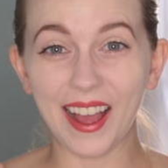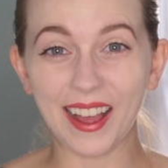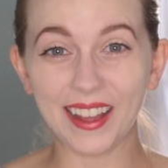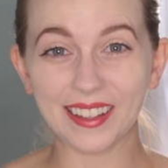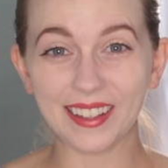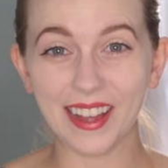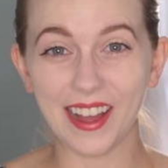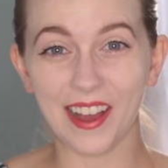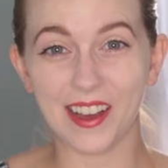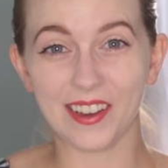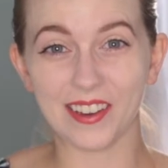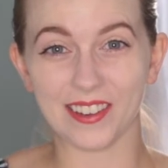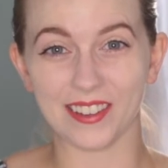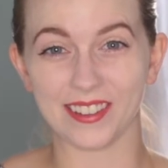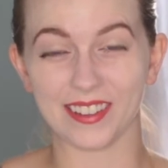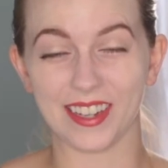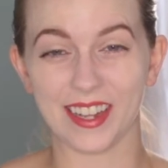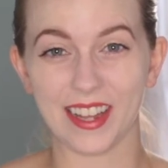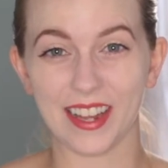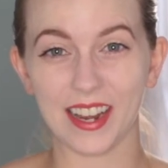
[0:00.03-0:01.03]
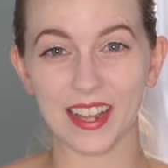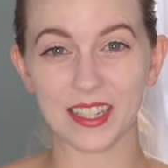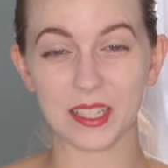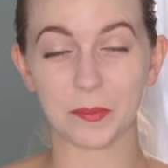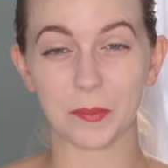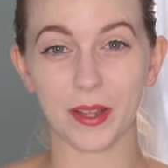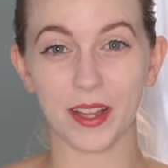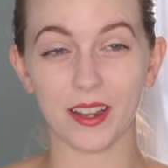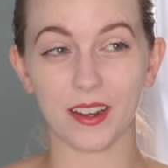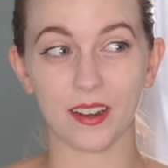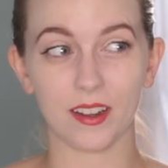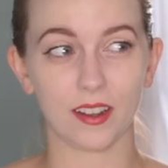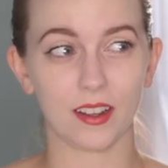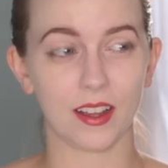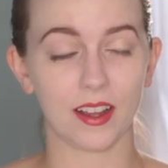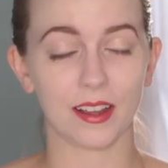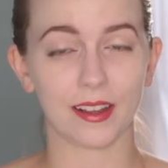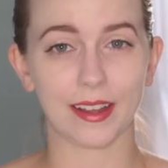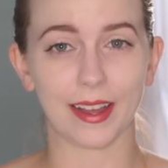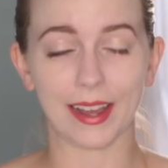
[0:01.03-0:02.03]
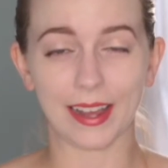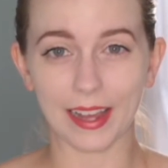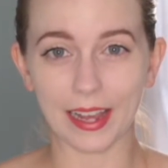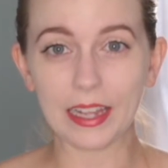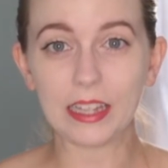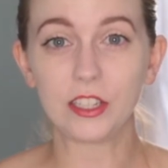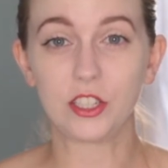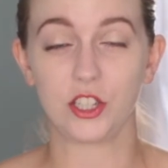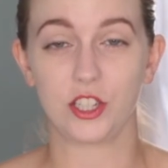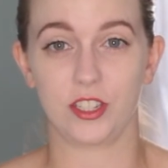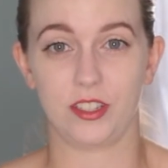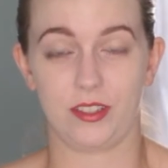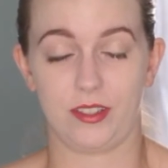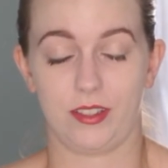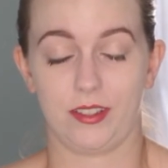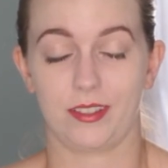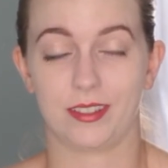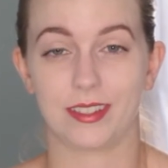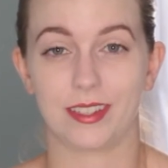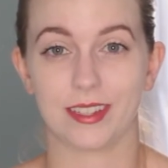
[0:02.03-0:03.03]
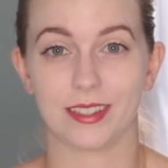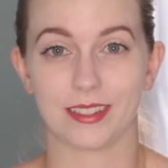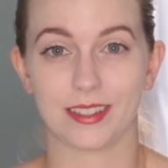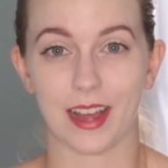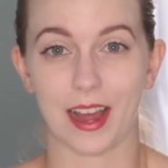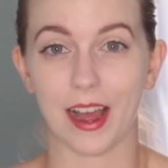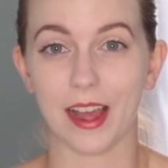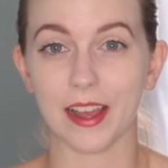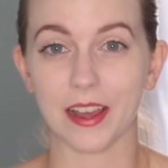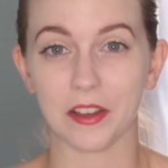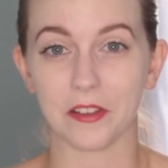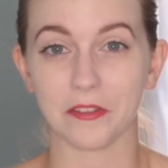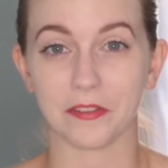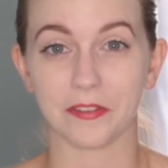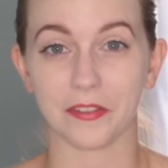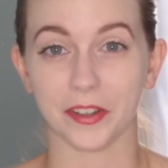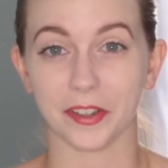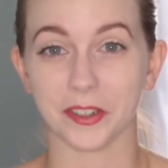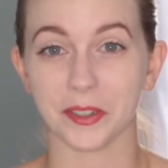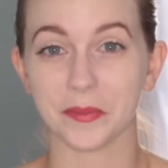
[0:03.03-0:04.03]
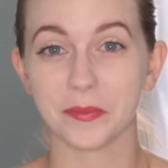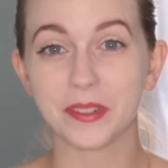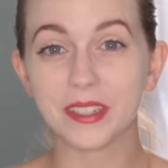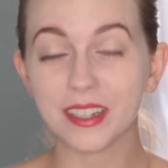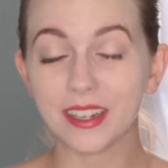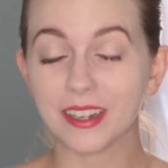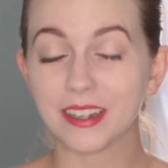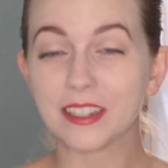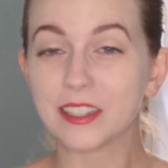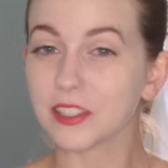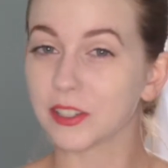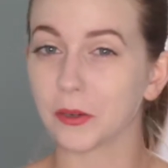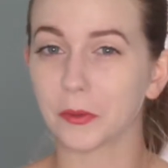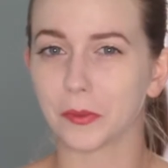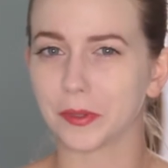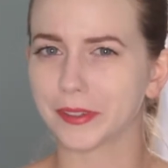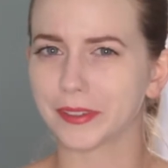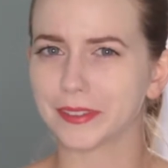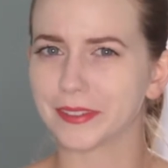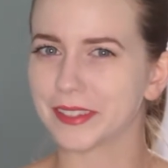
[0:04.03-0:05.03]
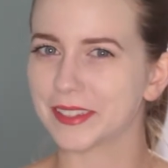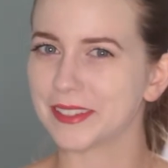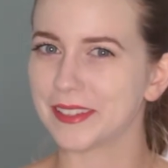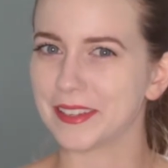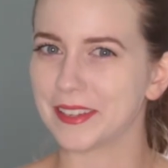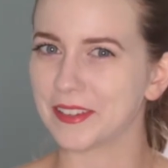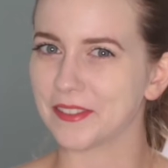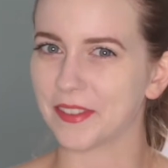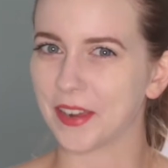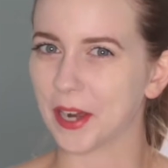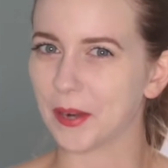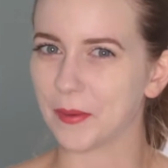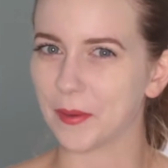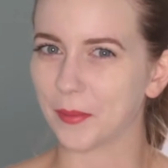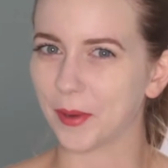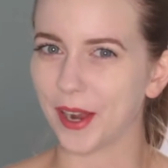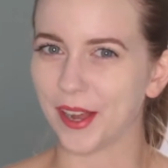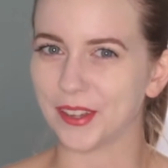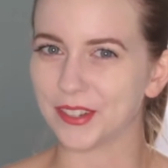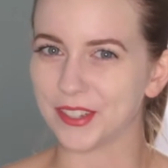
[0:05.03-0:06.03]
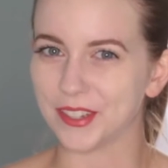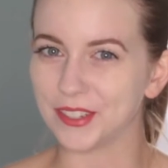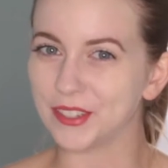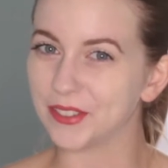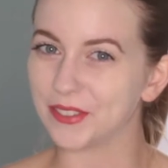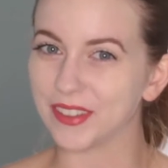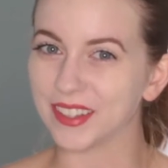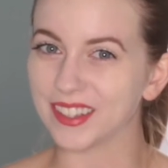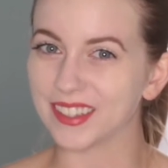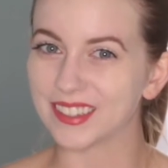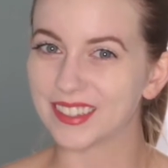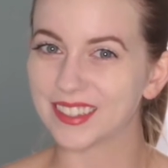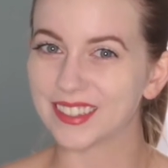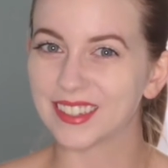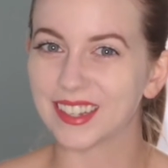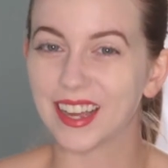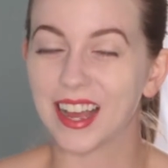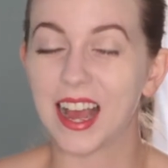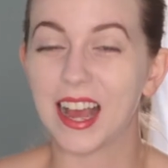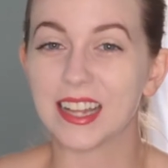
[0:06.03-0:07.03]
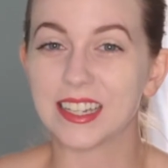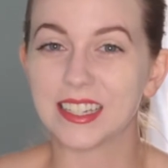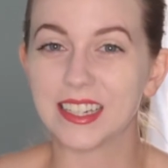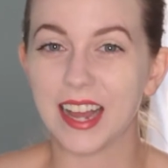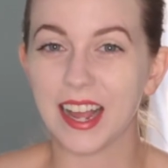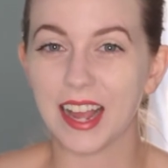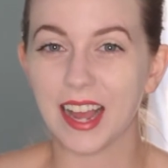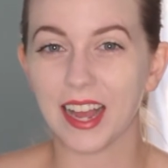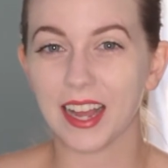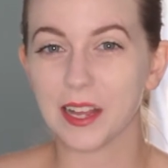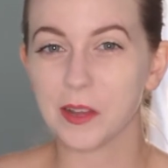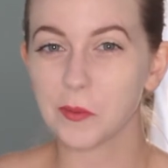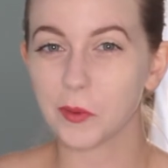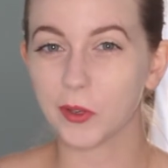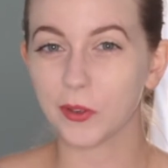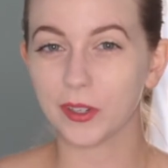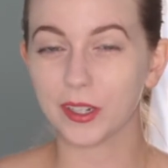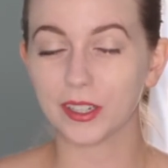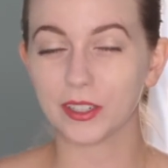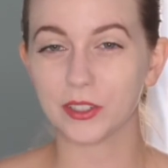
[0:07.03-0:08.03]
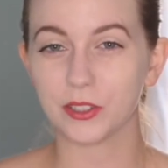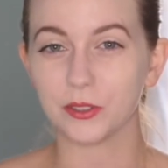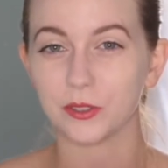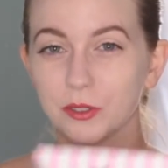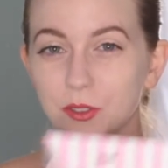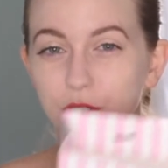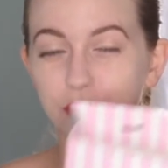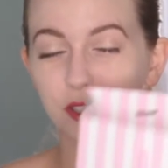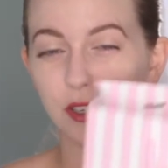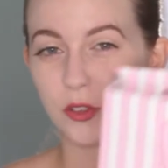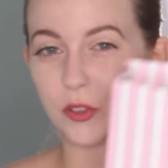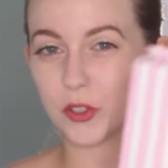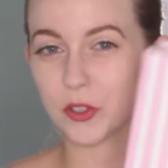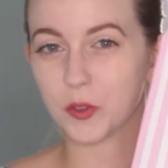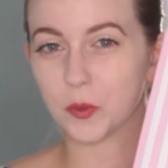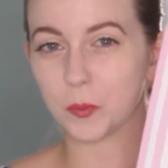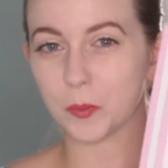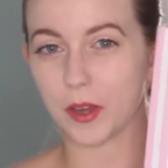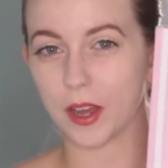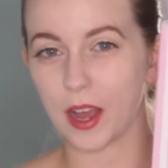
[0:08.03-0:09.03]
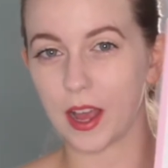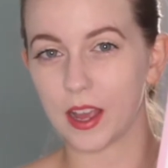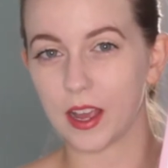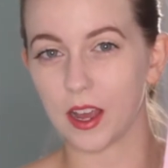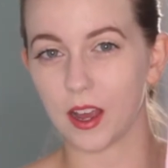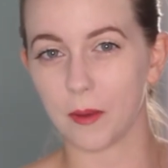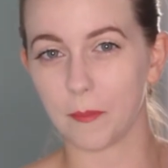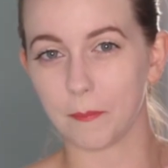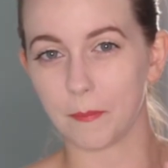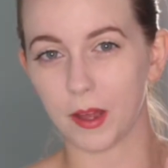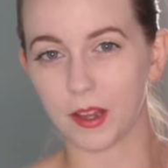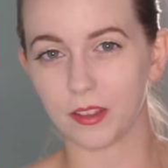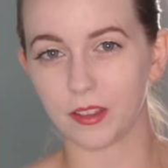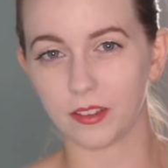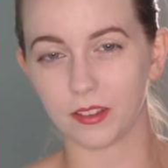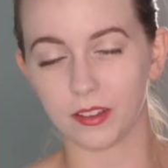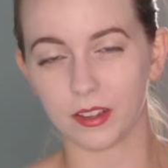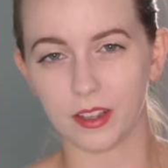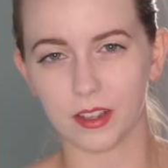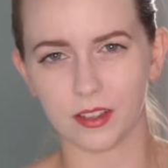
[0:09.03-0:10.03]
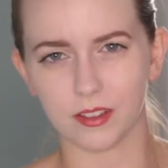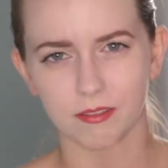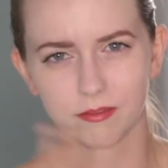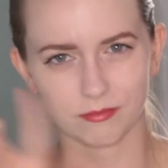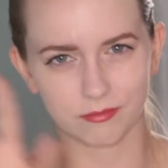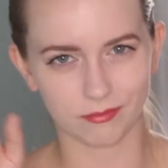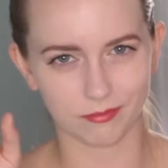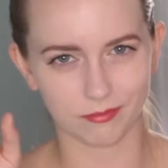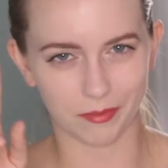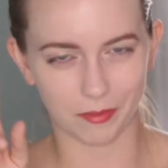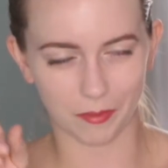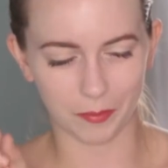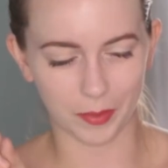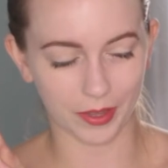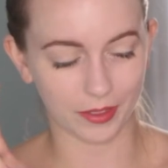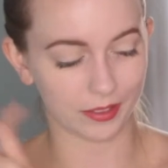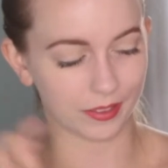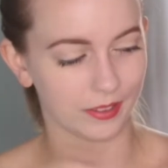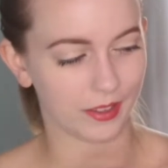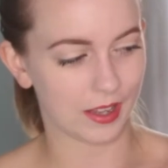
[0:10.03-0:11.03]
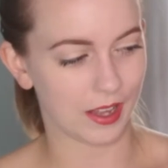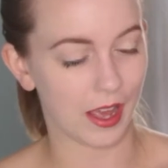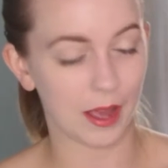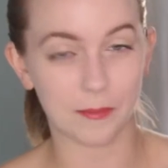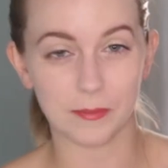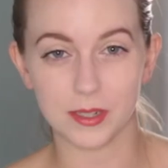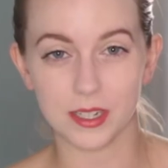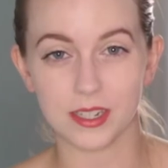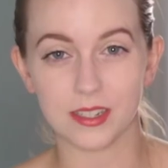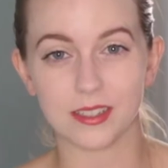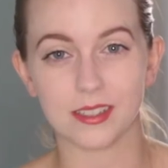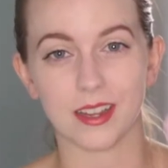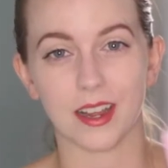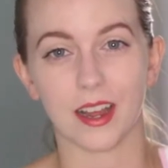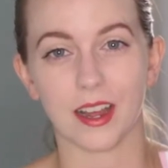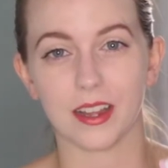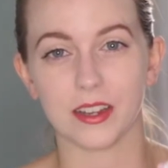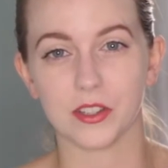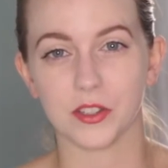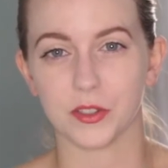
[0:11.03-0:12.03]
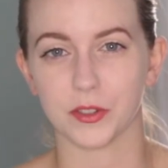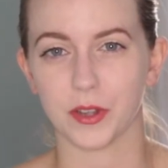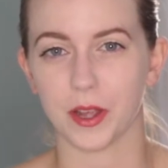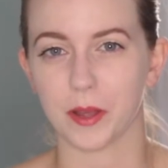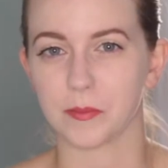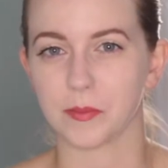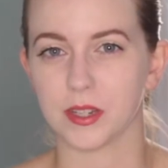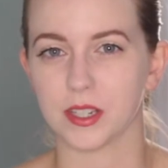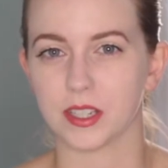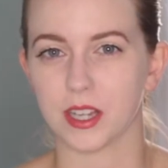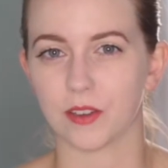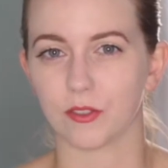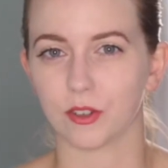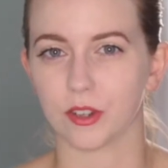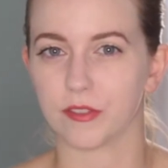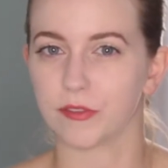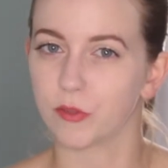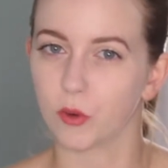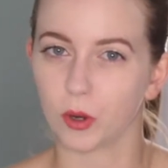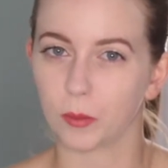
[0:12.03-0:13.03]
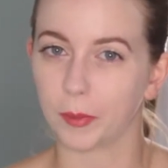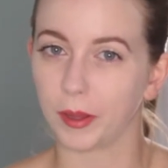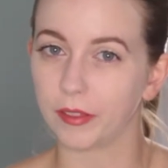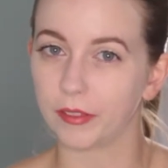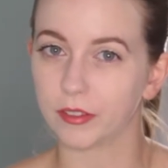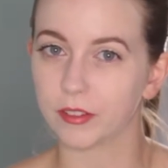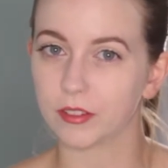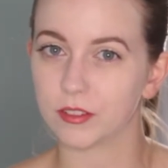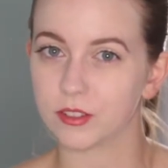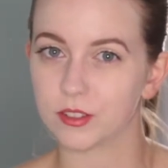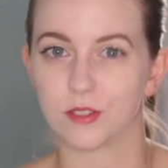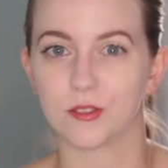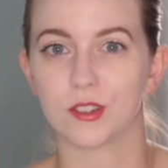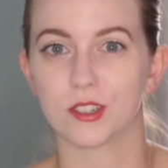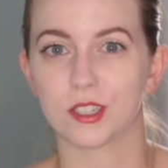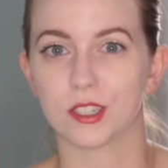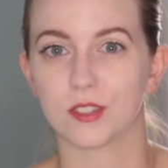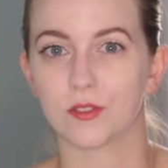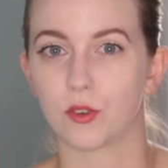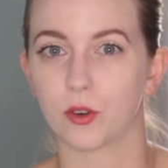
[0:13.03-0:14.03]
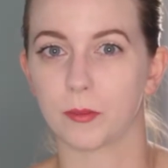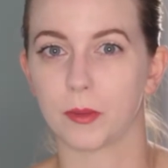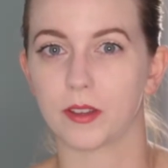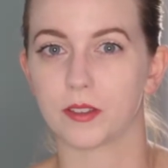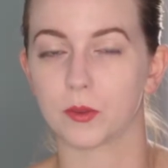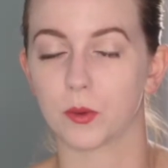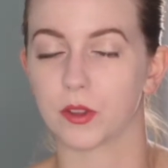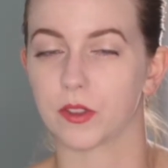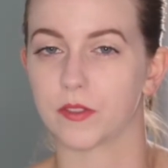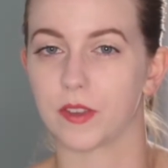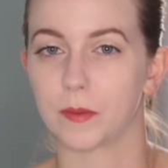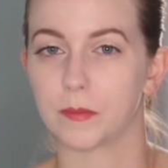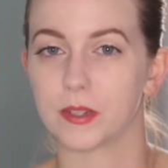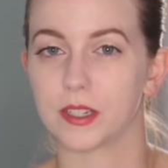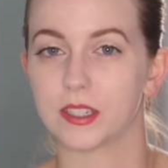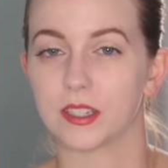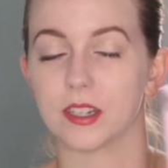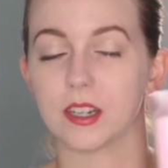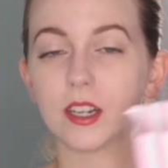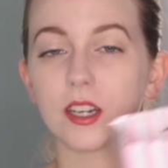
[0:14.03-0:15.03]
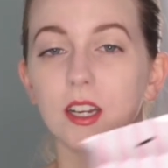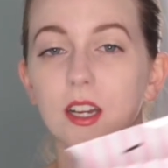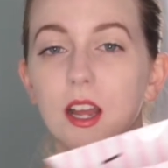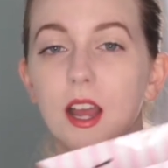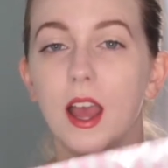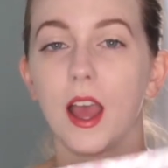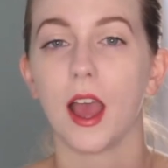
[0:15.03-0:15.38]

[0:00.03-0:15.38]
Hello! It has been ages since I have filmed, so we'll see if I remember how to do this. Today I am going to show you my monthly empties. I do empties every 4 months, so this is 4 months worth of empties in here.